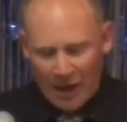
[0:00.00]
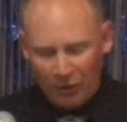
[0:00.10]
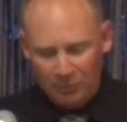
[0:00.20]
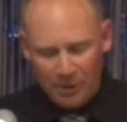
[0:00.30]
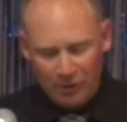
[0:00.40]

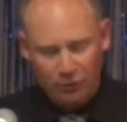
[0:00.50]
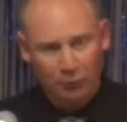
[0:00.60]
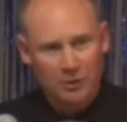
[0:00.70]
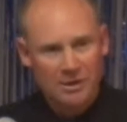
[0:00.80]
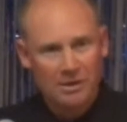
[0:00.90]
Allie
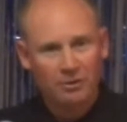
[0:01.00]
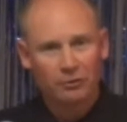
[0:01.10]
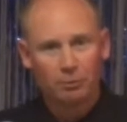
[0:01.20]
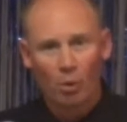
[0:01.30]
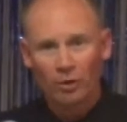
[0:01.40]
picked
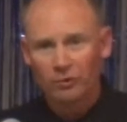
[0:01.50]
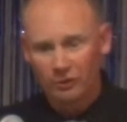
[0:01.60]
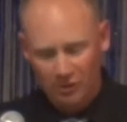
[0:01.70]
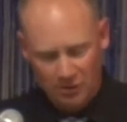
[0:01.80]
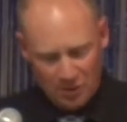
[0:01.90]
3
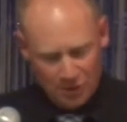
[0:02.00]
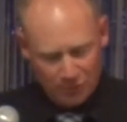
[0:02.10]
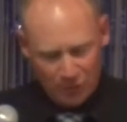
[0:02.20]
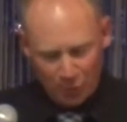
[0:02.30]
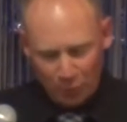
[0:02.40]
sports
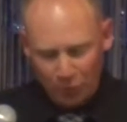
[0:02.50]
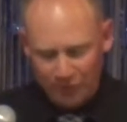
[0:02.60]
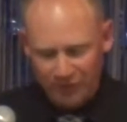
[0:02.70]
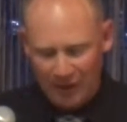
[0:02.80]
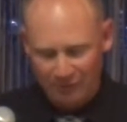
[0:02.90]
that are
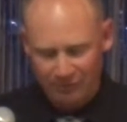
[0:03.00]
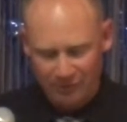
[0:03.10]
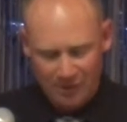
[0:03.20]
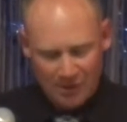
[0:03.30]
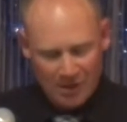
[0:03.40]
really
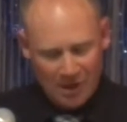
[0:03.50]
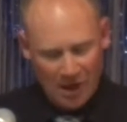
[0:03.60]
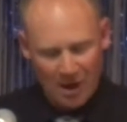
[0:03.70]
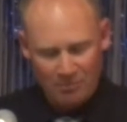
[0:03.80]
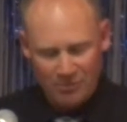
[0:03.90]
tough.
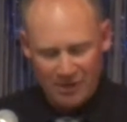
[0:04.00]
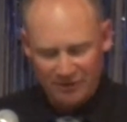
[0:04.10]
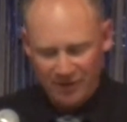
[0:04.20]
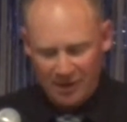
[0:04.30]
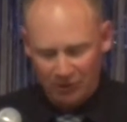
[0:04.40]

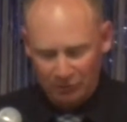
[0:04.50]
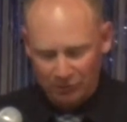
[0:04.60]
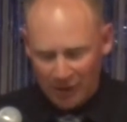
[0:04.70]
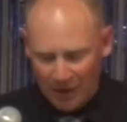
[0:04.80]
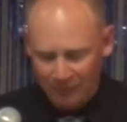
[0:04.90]
They take a
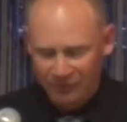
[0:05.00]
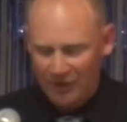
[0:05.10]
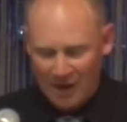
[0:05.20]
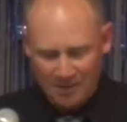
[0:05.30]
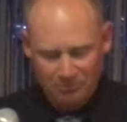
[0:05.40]
lot
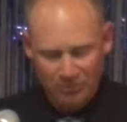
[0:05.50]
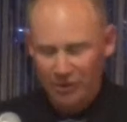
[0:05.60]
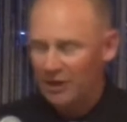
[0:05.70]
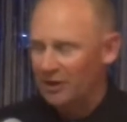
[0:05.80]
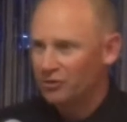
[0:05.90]
of
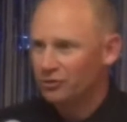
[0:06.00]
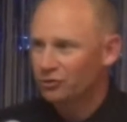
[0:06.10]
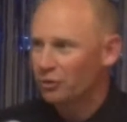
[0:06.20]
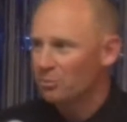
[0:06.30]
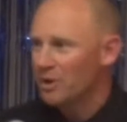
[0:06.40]
time and a
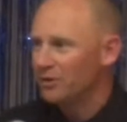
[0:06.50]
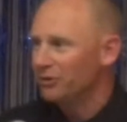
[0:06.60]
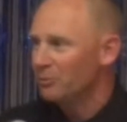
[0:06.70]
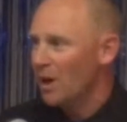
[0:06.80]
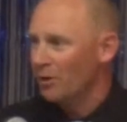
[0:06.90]

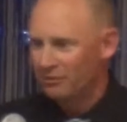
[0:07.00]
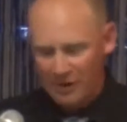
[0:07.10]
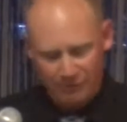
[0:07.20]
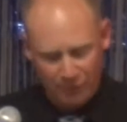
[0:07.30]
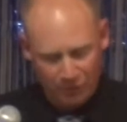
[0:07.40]
tremendous amount
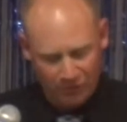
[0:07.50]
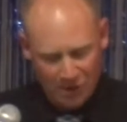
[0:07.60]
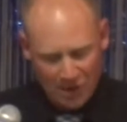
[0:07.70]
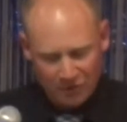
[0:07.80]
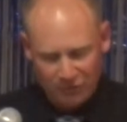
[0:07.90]
of
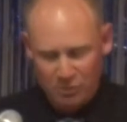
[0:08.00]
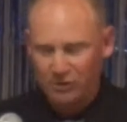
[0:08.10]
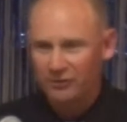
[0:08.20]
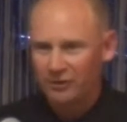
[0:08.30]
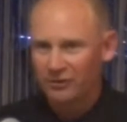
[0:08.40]
effort to
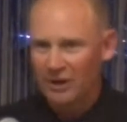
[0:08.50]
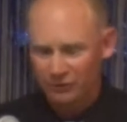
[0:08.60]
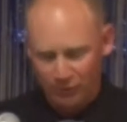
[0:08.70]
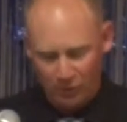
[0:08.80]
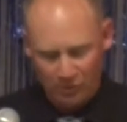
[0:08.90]
be
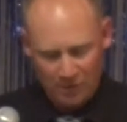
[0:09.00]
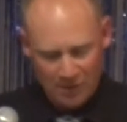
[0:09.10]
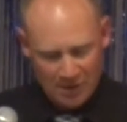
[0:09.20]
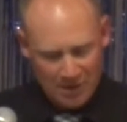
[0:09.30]
successful.